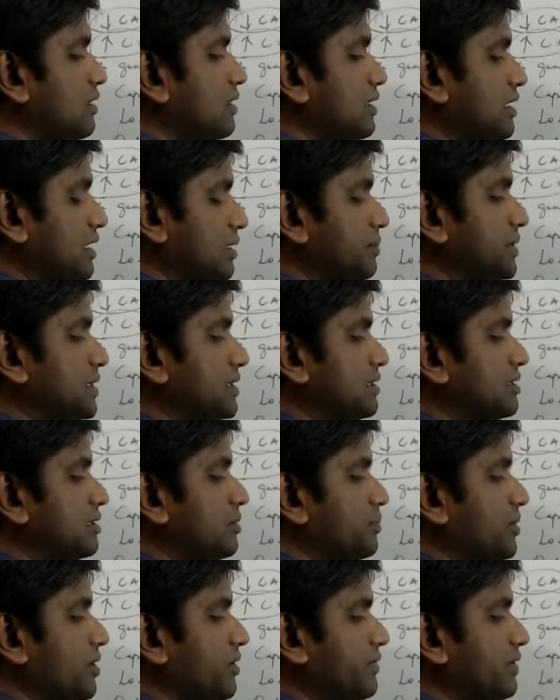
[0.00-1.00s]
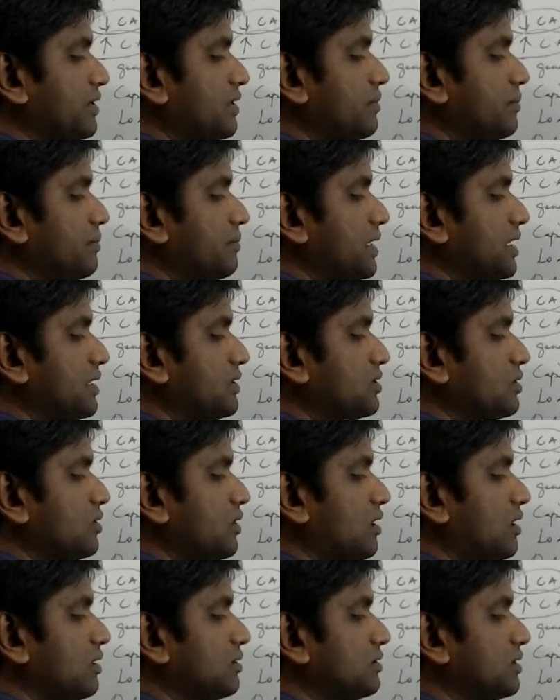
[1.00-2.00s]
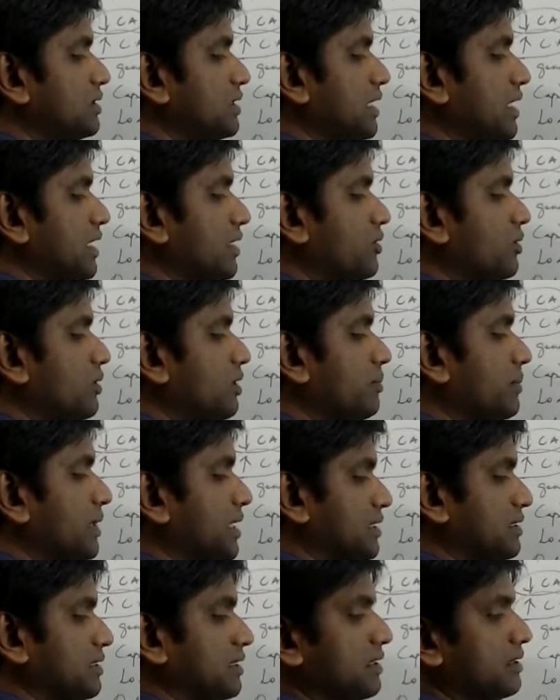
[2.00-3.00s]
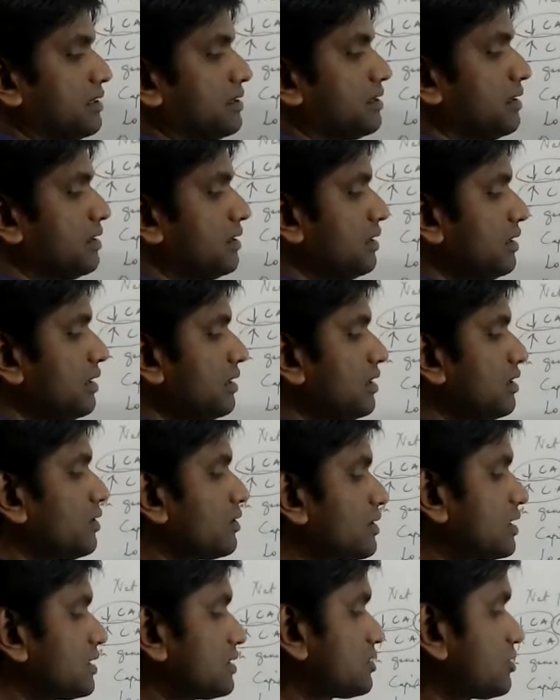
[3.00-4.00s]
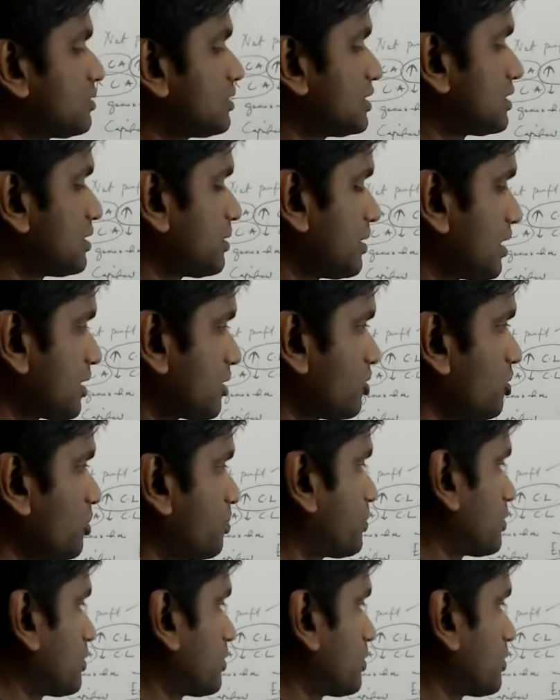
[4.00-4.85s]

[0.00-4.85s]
That means it's a profit based on the accrual method. Okay, so this is accrued